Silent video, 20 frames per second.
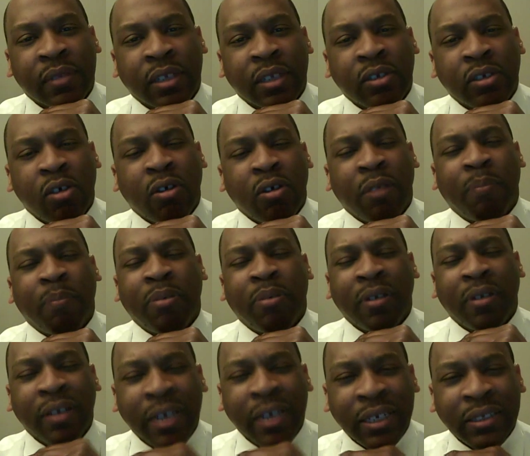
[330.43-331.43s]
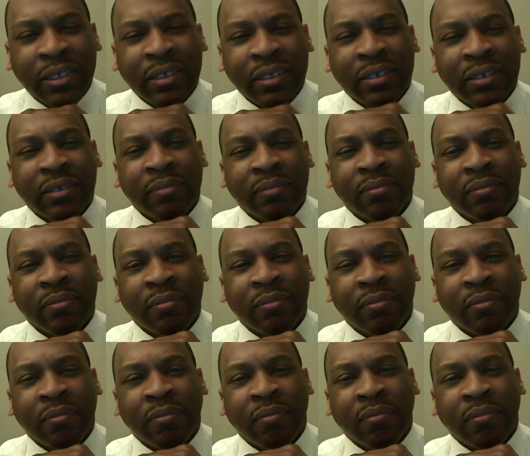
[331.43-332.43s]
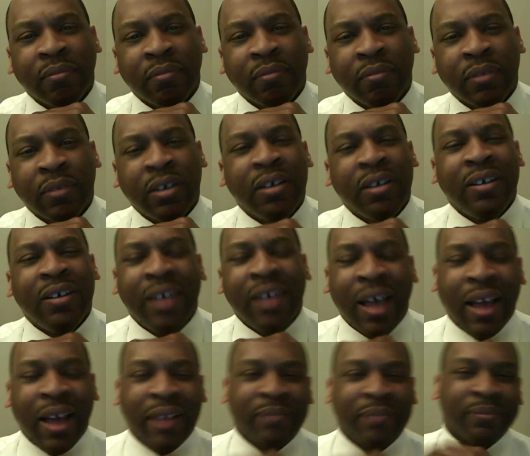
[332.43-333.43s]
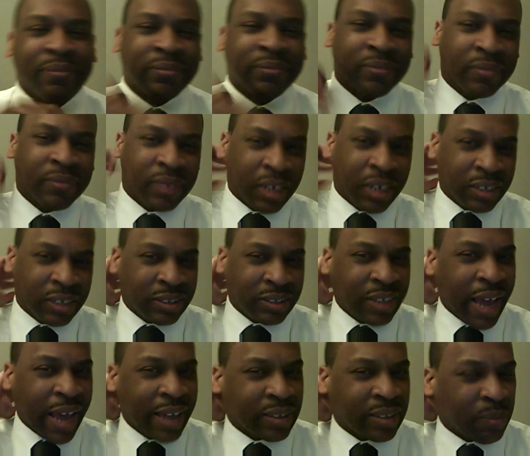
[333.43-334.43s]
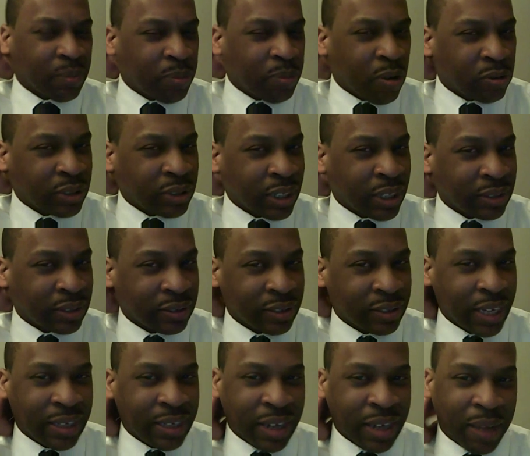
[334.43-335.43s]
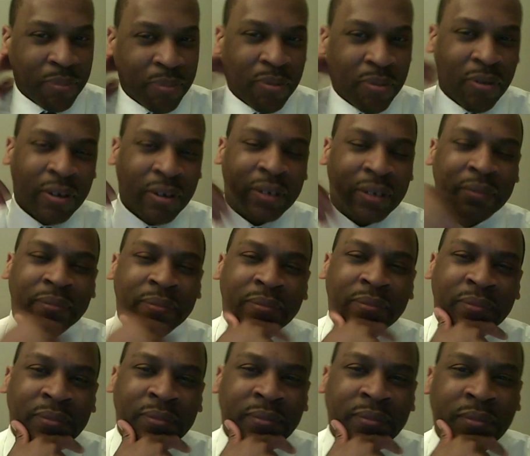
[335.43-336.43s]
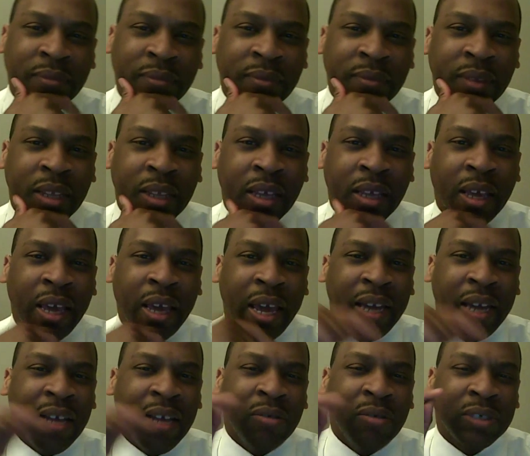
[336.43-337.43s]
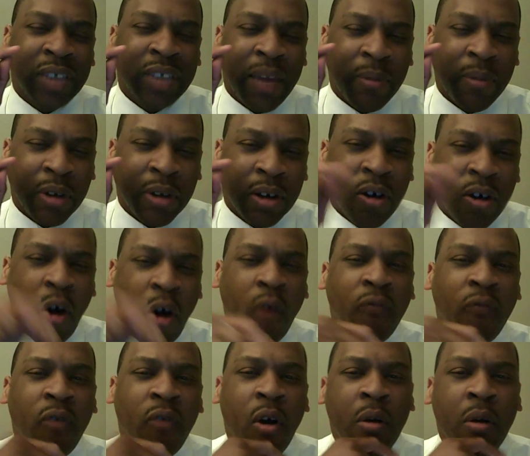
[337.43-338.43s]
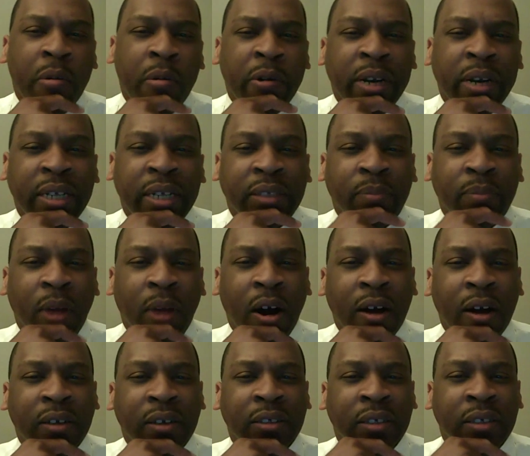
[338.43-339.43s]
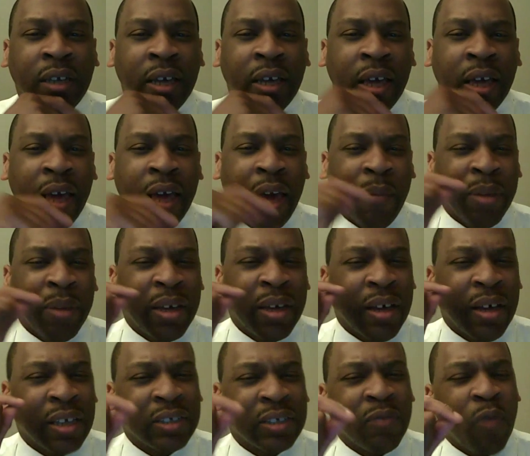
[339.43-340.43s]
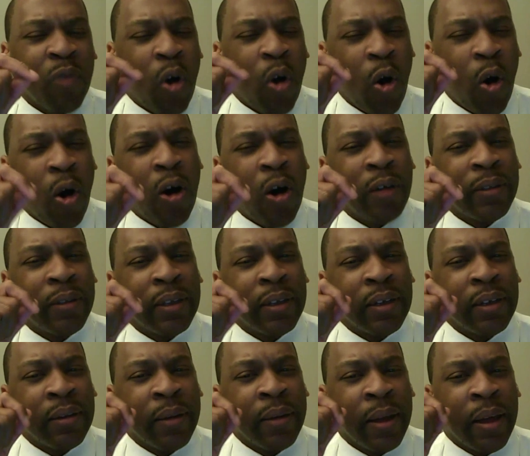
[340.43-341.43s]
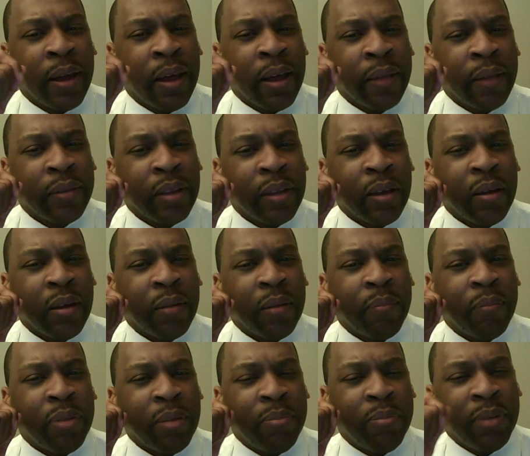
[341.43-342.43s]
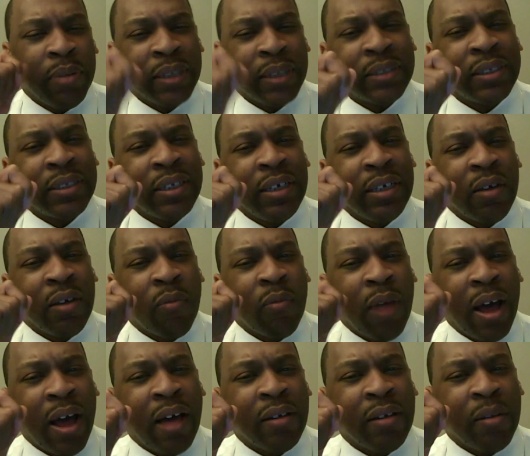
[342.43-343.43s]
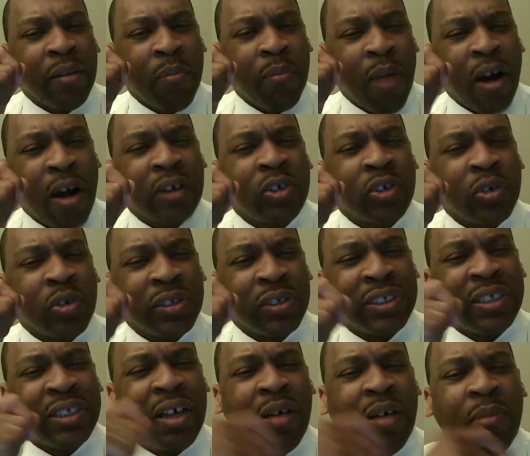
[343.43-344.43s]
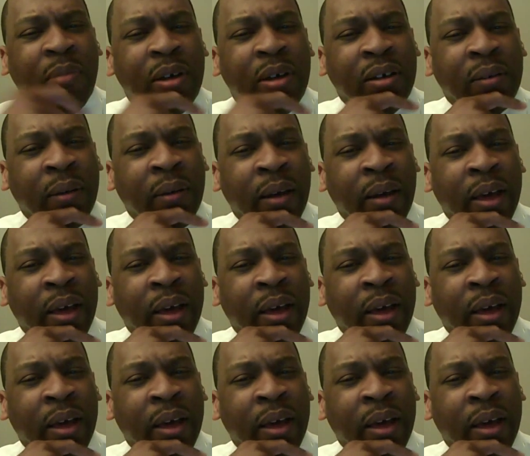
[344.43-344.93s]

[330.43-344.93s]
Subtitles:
So the police could not attack the protesters at that point. And he was able to go forward with his march. And because of all the publicity around the march on Selma,